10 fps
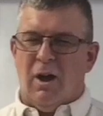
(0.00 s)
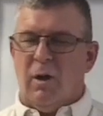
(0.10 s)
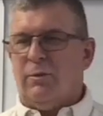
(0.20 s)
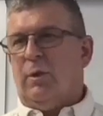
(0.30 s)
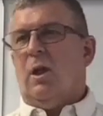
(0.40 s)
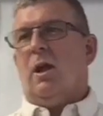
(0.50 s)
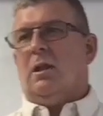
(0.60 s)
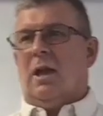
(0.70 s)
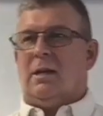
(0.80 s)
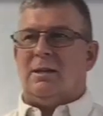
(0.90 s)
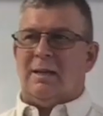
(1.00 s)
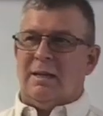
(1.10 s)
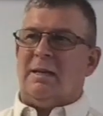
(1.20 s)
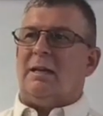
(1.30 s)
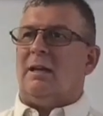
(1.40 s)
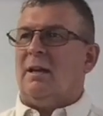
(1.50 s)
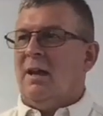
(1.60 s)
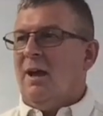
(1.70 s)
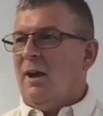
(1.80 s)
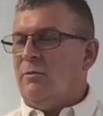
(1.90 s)
awful lot like the ending
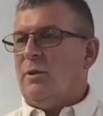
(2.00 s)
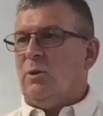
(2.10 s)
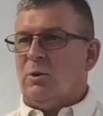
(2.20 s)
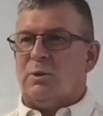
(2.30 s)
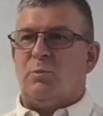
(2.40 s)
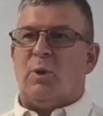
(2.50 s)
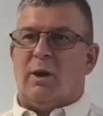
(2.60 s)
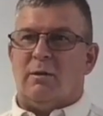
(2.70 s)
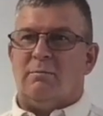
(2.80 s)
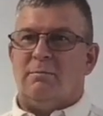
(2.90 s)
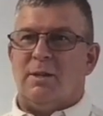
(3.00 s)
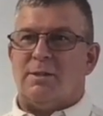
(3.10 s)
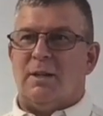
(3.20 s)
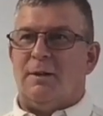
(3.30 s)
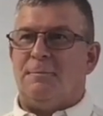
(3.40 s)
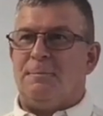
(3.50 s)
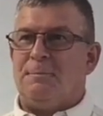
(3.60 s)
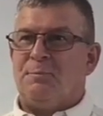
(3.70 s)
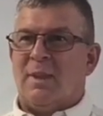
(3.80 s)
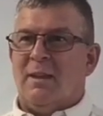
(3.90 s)
of the Lord's Prayer, doesn't it?
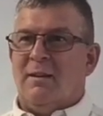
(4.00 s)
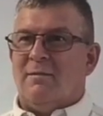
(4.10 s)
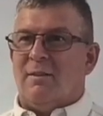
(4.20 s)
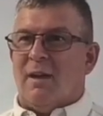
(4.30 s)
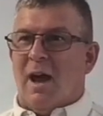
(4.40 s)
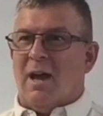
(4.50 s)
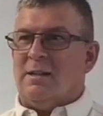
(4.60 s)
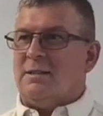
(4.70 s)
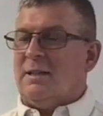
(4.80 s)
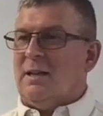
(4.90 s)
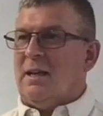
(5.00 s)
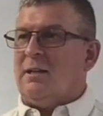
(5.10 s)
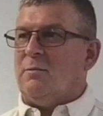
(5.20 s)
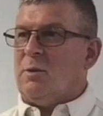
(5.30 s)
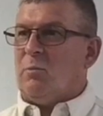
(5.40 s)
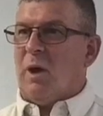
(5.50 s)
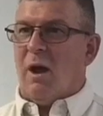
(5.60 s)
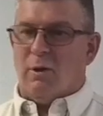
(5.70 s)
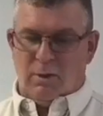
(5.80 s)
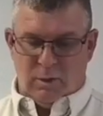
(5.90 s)
Thine is the kingdom and the
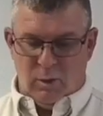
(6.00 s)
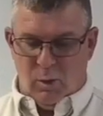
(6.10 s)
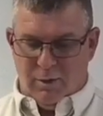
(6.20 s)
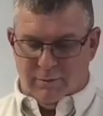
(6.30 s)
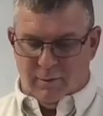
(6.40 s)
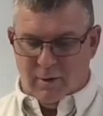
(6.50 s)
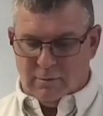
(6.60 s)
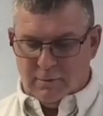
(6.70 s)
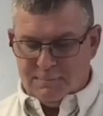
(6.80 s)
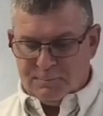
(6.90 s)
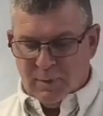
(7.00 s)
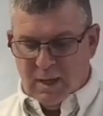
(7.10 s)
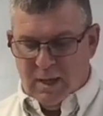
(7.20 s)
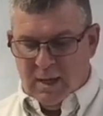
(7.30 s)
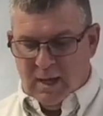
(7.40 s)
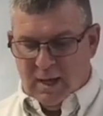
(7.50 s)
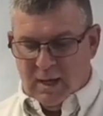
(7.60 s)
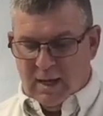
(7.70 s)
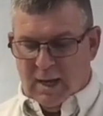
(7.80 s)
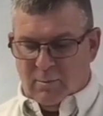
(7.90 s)
power and the glory forever.
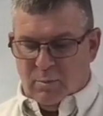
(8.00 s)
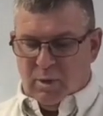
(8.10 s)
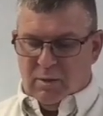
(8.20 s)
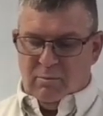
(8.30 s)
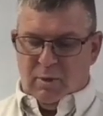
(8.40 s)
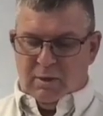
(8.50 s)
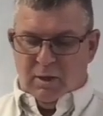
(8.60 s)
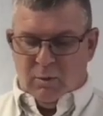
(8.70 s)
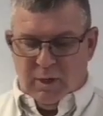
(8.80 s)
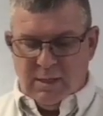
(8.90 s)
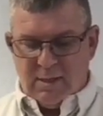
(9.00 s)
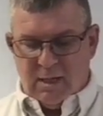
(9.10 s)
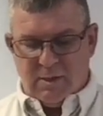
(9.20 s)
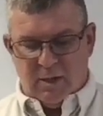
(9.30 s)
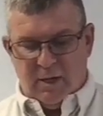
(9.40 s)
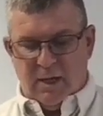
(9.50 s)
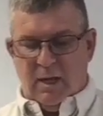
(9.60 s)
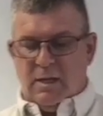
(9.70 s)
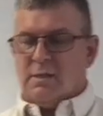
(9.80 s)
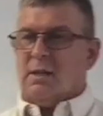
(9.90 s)
But look what he says there.
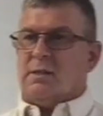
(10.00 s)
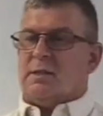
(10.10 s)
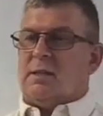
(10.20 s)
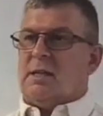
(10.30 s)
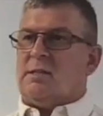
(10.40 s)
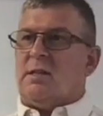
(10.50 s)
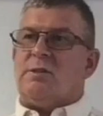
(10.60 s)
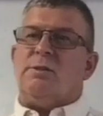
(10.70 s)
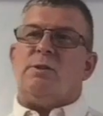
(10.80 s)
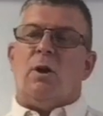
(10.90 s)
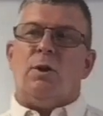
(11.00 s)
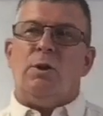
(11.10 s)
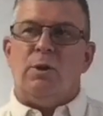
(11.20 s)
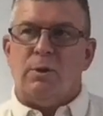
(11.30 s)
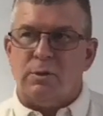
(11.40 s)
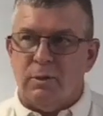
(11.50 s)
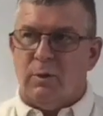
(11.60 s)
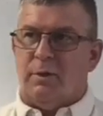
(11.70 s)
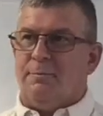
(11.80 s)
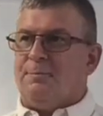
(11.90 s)
He says, it's all yours,
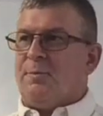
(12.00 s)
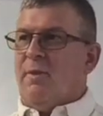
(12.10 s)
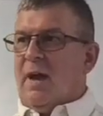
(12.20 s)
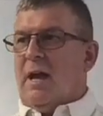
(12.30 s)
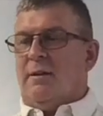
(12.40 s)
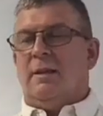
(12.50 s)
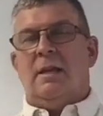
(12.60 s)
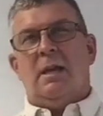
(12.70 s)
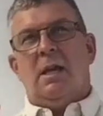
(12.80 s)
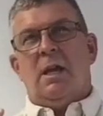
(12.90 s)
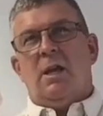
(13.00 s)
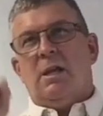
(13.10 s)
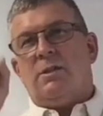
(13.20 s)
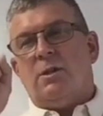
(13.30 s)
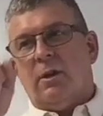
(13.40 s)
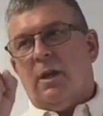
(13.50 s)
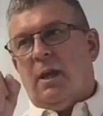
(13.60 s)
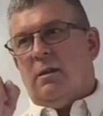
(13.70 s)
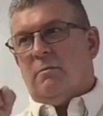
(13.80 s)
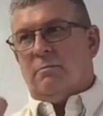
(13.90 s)
Lord, thine. It's your
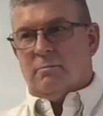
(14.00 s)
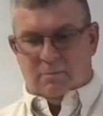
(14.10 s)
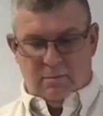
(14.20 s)
kingdom.